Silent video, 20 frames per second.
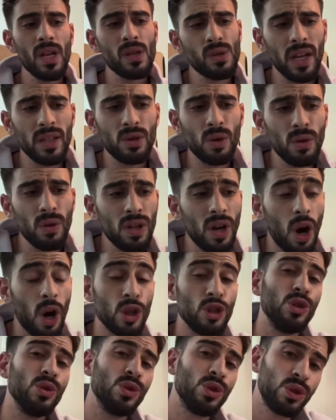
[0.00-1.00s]
So I told her,
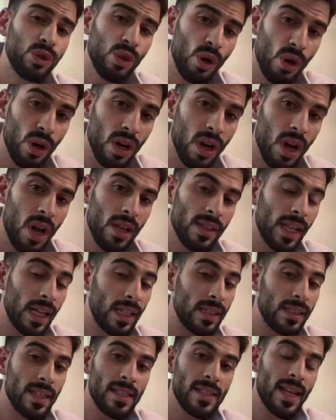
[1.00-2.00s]
are you sure
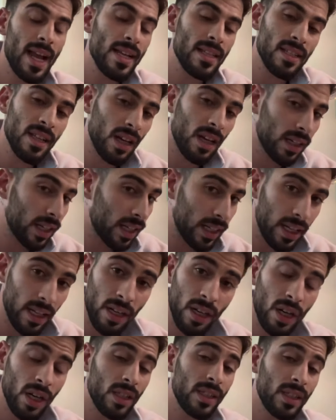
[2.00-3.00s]
that this guy is not gonna
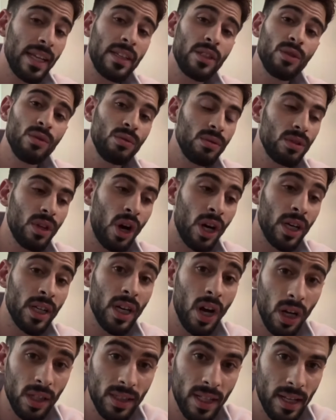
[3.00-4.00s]
get hurt, that you are
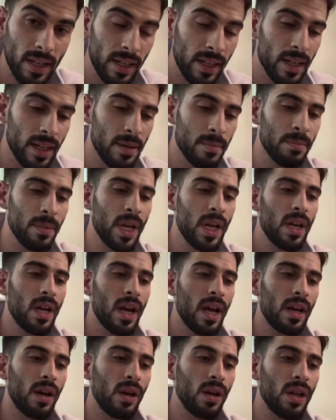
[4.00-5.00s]
not dating him
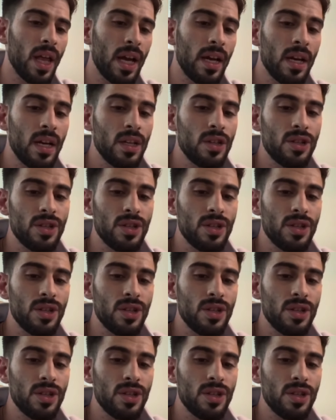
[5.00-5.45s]
and all that?